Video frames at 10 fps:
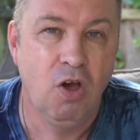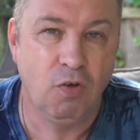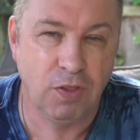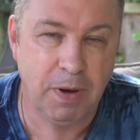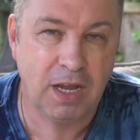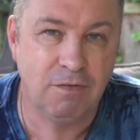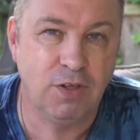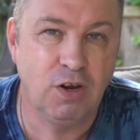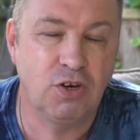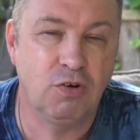on the back of
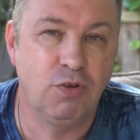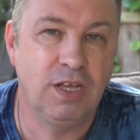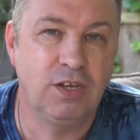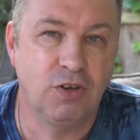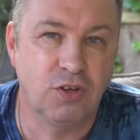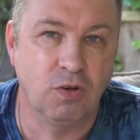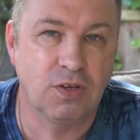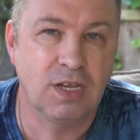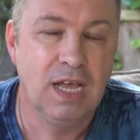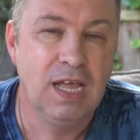these these results.